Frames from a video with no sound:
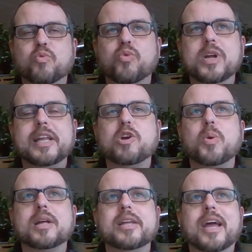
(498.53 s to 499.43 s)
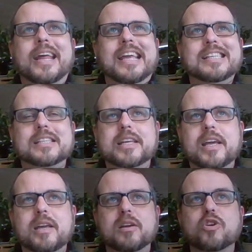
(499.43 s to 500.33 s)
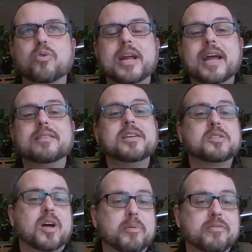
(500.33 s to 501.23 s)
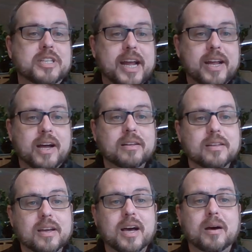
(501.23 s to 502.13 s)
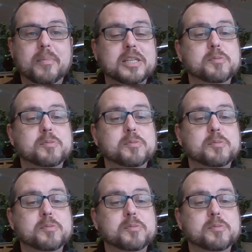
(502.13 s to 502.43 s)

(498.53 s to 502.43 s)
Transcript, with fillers: really quickly and easily create these type of data um,